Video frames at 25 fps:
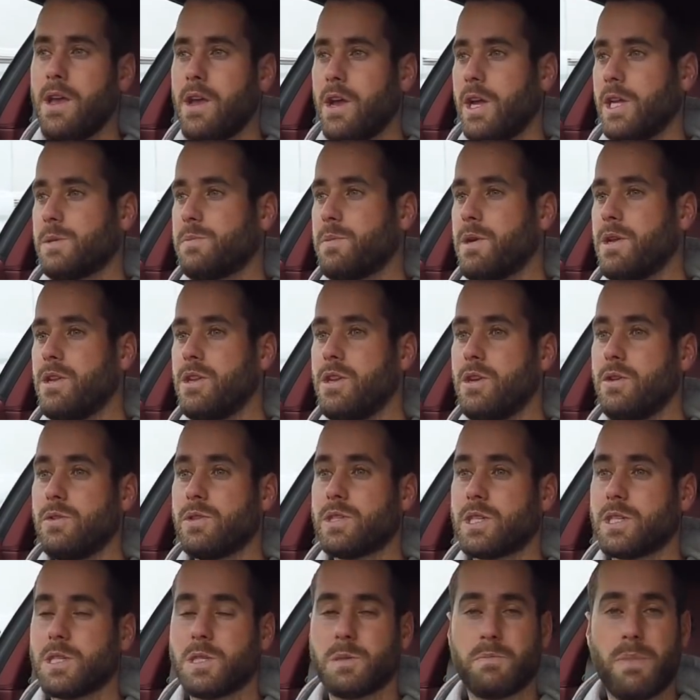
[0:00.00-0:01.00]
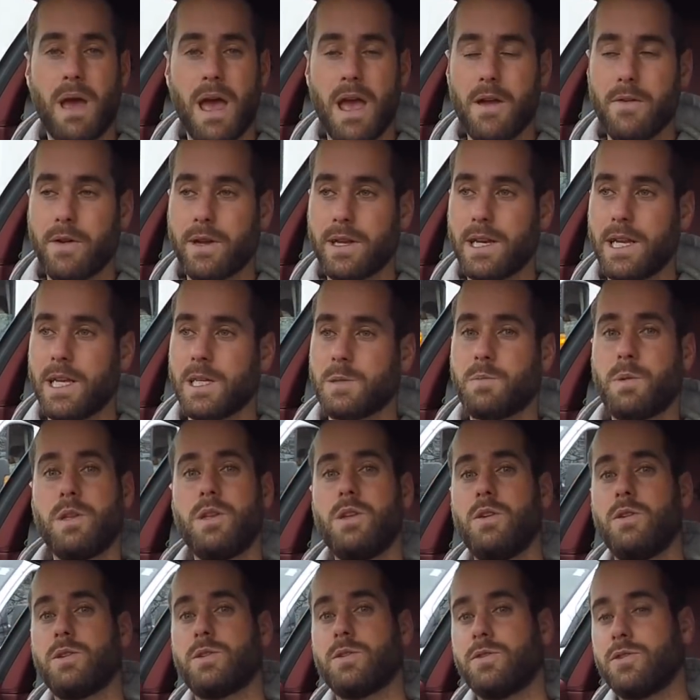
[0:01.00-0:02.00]
It's been used sparingly. It's been
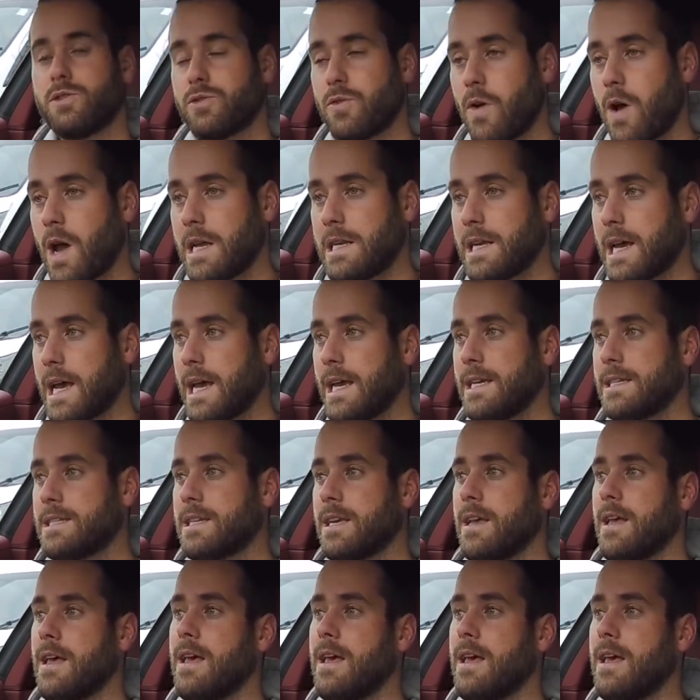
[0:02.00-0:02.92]
used on dry days.